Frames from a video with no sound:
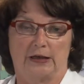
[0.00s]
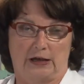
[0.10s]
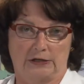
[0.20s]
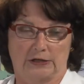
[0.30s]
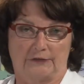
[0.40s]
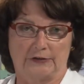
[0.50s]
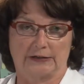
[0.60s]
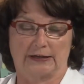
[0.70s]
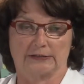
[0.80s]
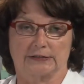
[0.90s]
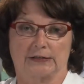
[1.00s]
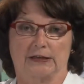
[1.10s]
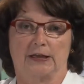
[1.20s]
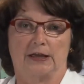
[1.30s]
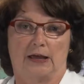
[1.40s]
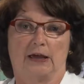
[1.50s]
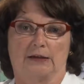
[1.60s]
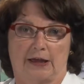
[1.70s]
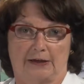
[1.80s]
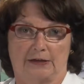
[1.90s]
HIV testing, and
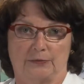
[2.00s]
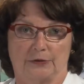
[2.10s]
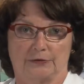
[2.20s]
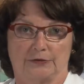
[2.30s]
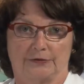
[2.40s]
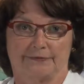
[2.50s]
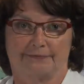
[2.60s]
condom use.